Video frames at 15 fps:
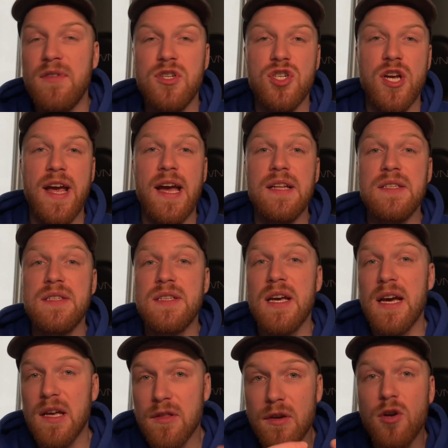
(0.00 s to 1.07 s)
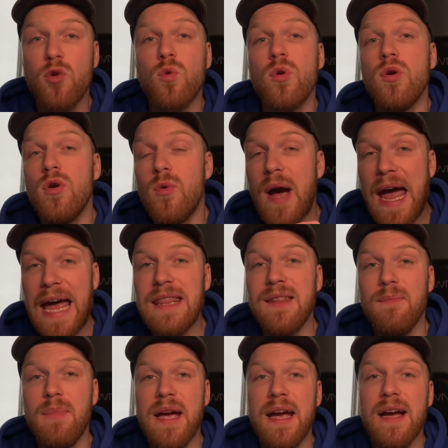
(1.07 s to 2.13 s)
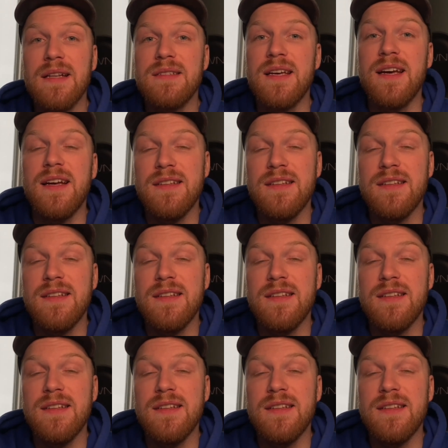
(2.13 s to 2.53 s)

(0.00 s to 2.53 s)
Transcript: a chance, the crew and the band,